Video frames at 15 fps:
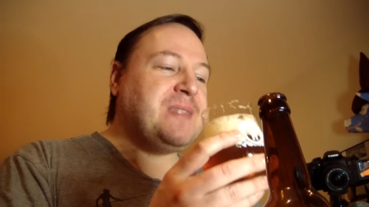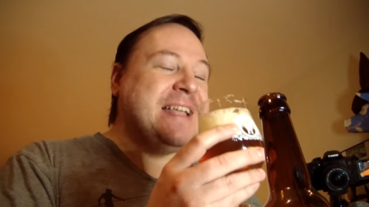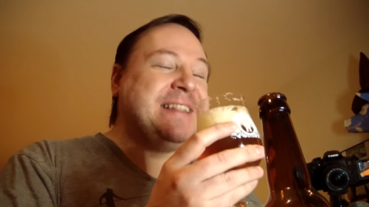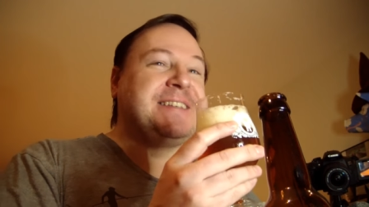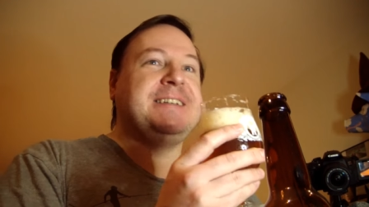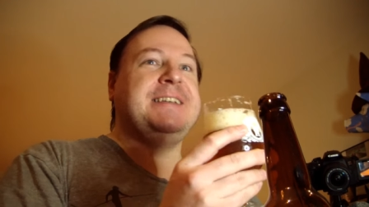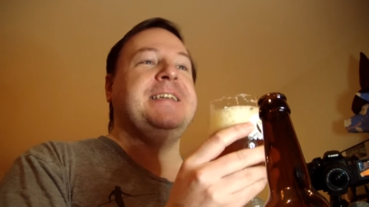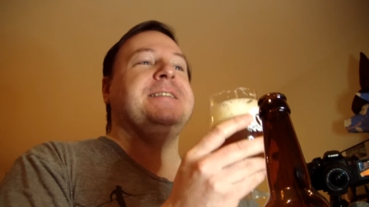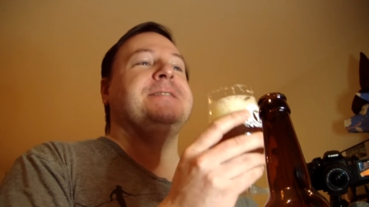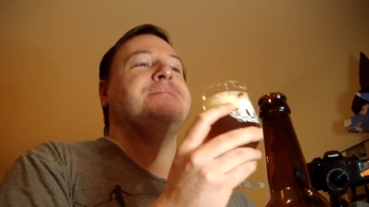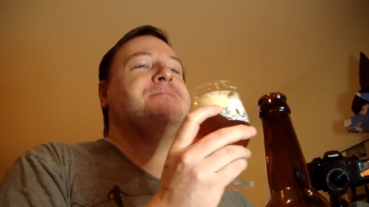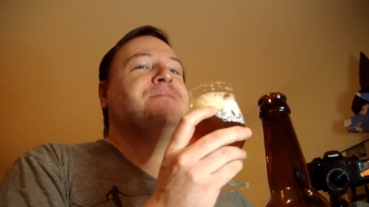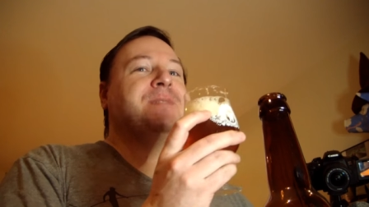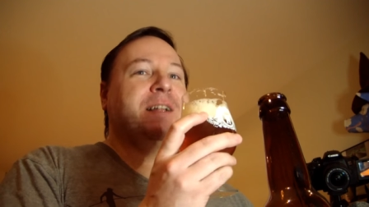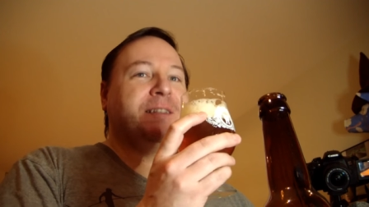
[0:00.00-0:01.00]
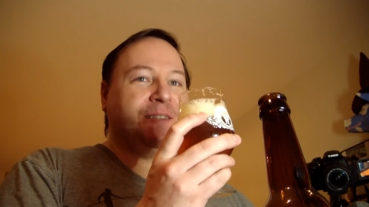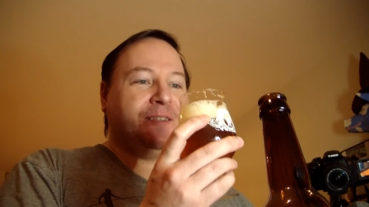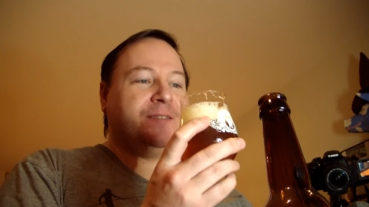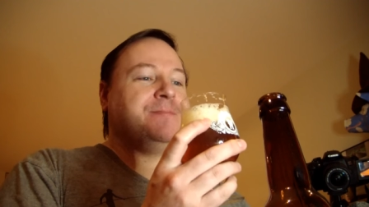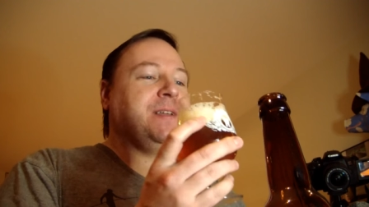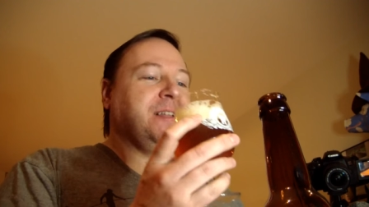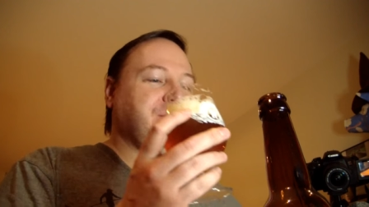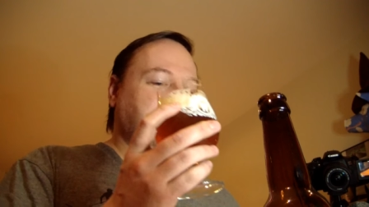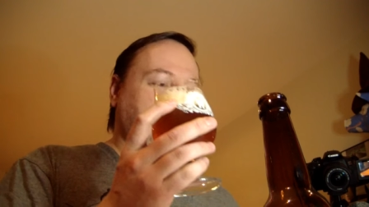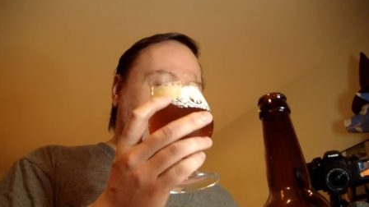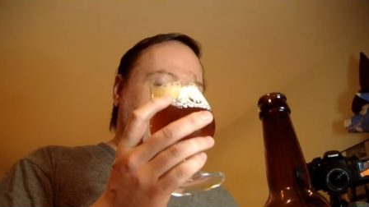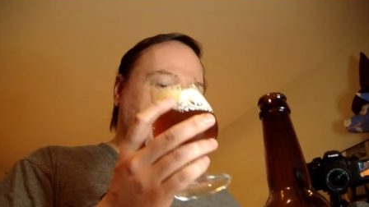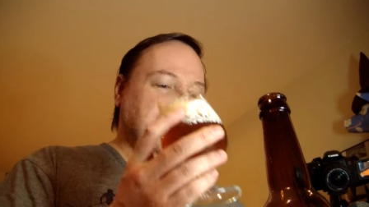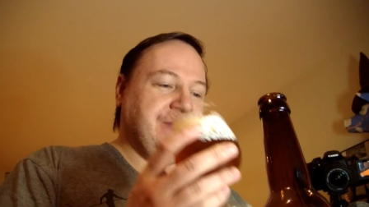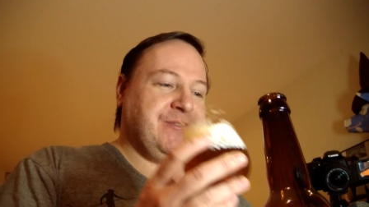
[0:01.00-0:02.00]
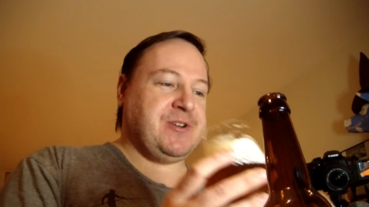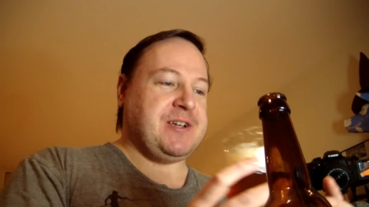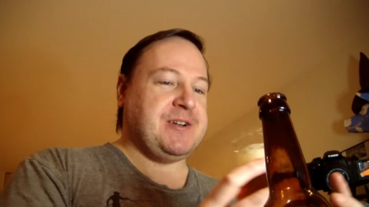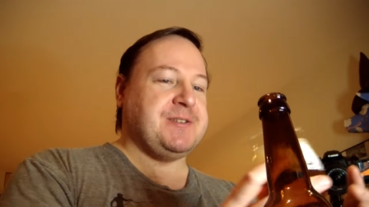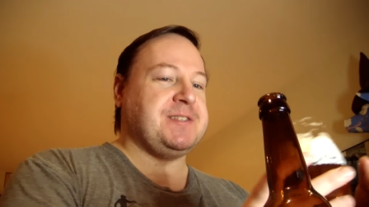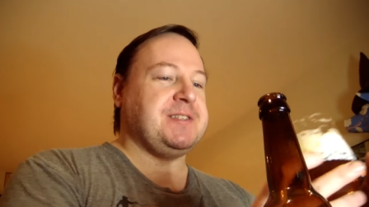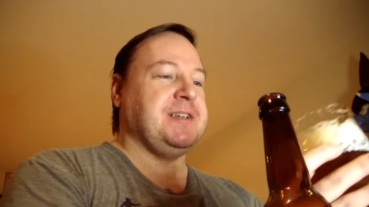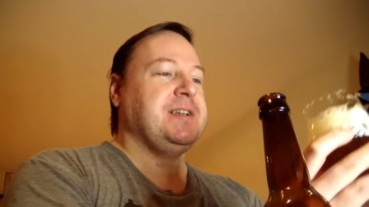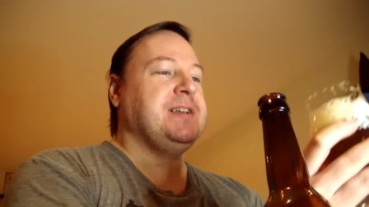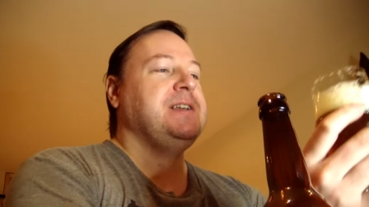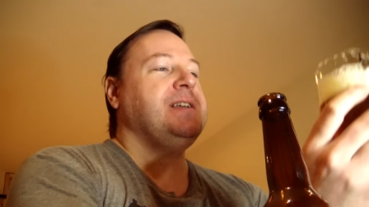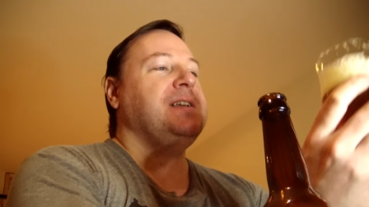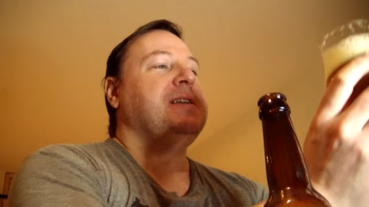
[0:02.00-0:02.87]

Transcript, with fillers: it's clean. That's that's what we're going for here. It's a, uh,